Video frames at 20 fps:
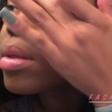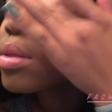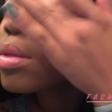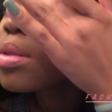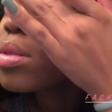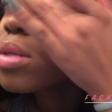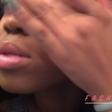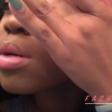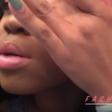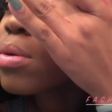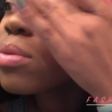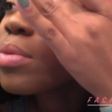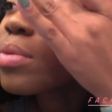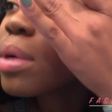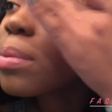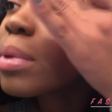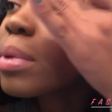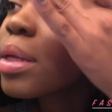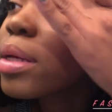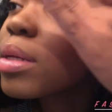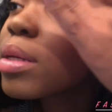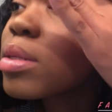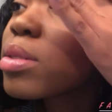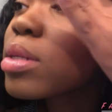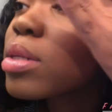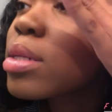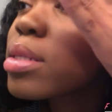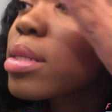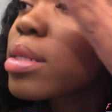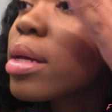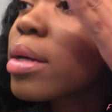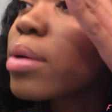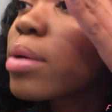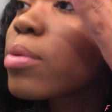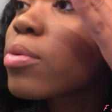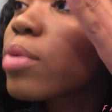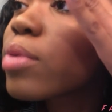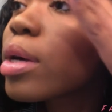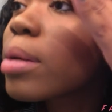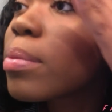Don't rub it in, just
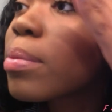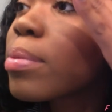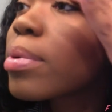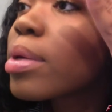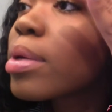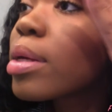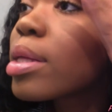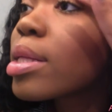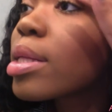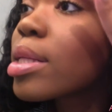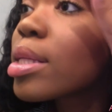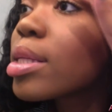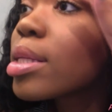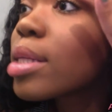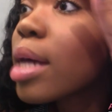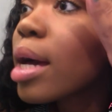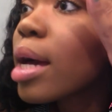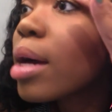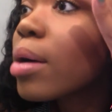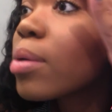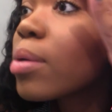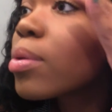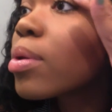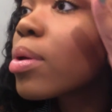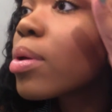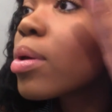like rub down.